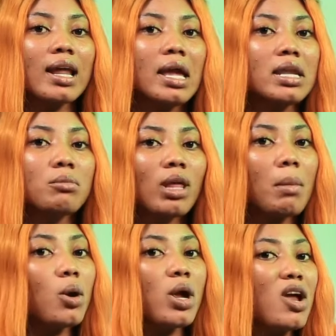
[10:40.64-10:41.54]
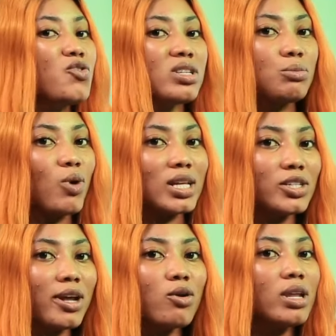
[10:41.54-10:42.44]
nah, I'm not going to trace the watch. I
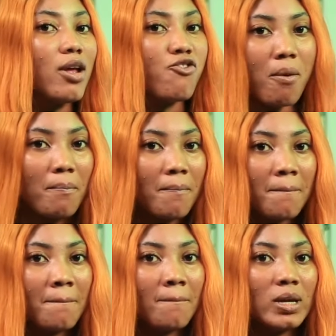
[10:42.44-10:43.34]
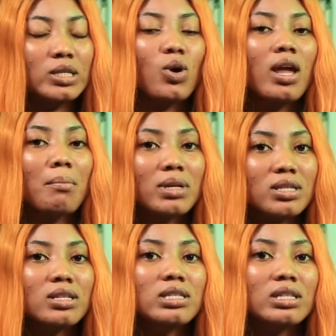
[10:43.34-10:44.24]
know the trip. It's all your
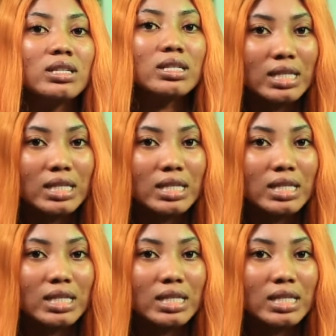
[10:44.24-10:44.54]
missus in